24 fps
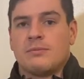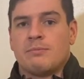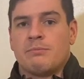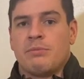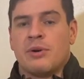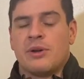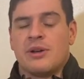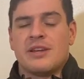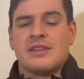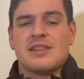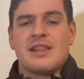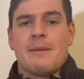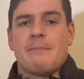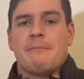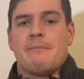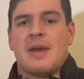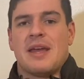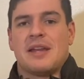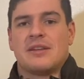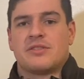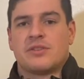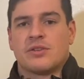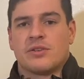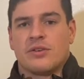Putting that
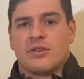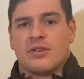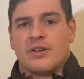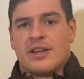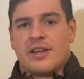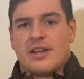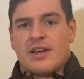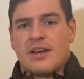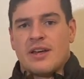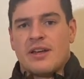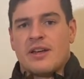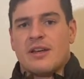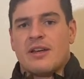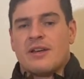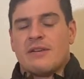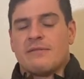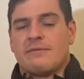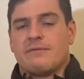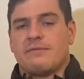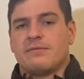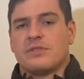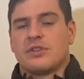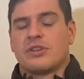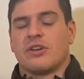mental
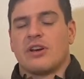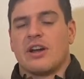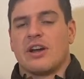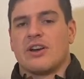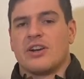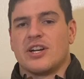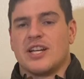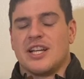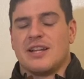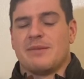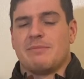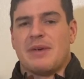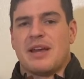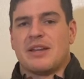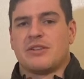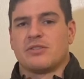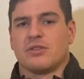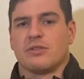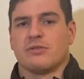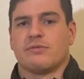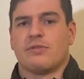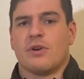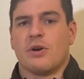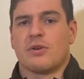clarity and
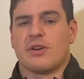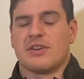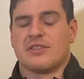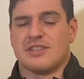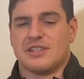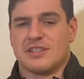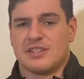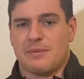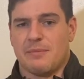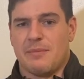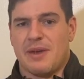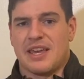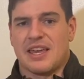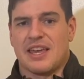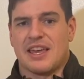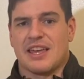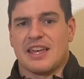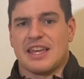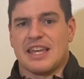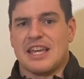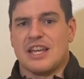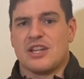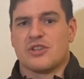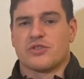mental focus into
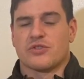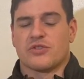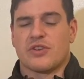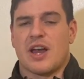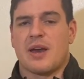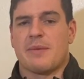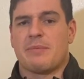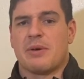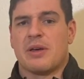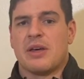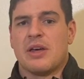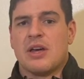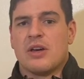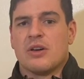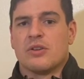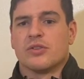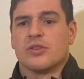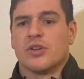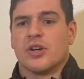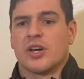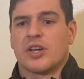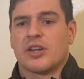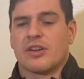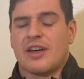making each rep
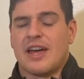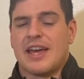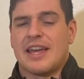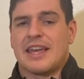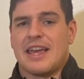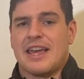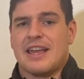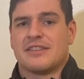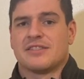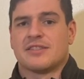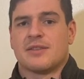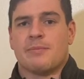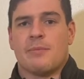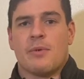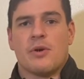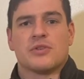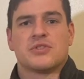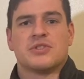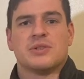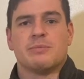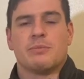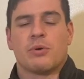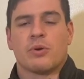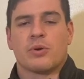look like it's the
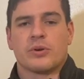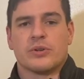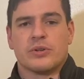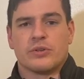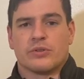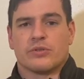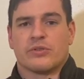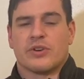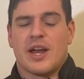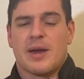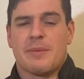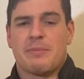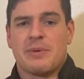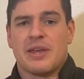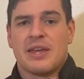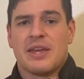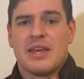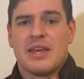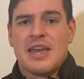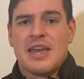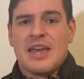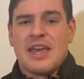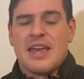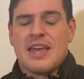most important rep
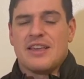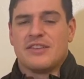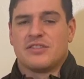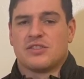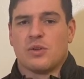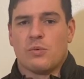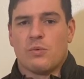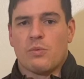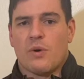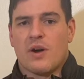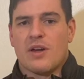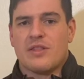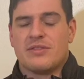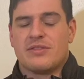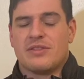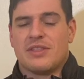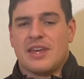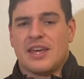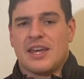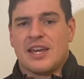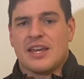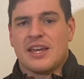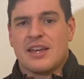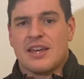is the one
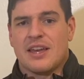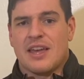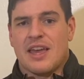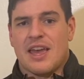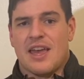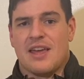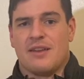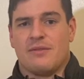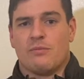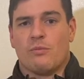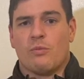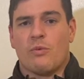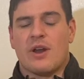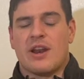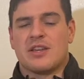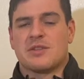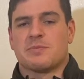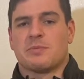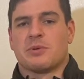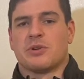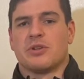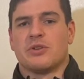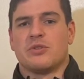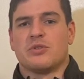thing, and what has
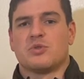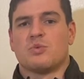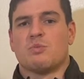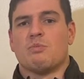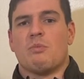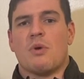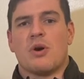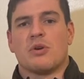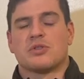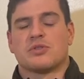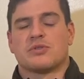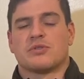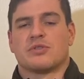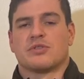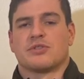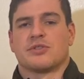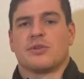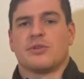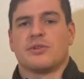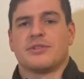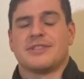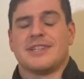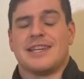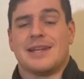produced most
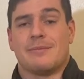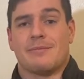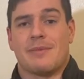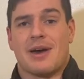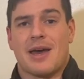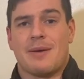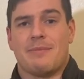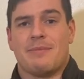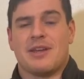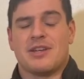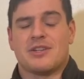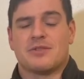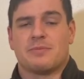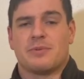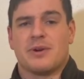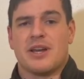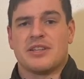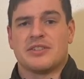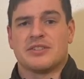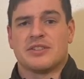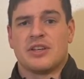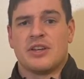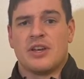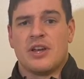results in my bench
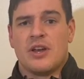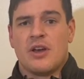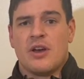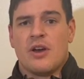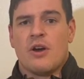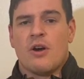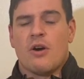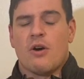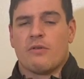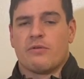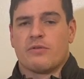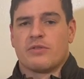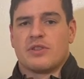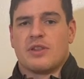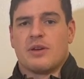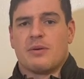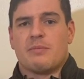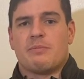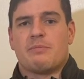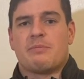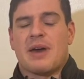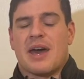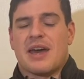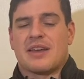press over the
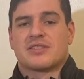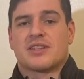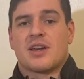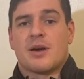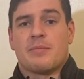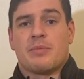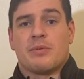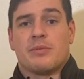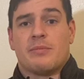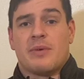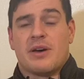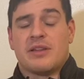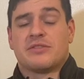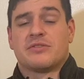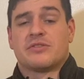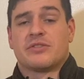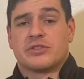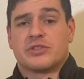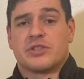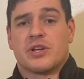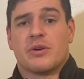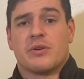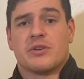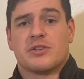past couple months or
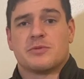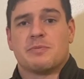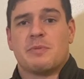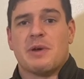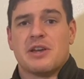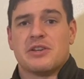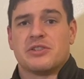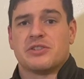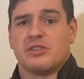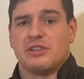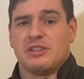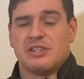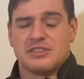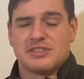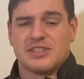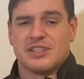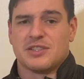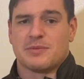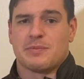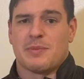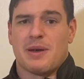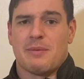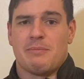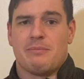so, especially
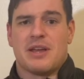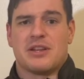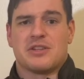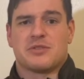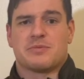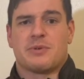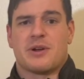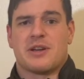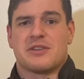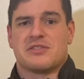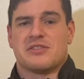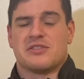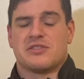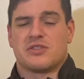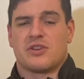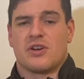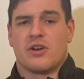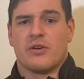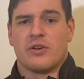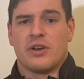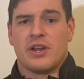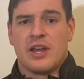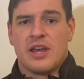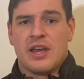since my bench press has
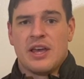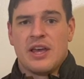grown.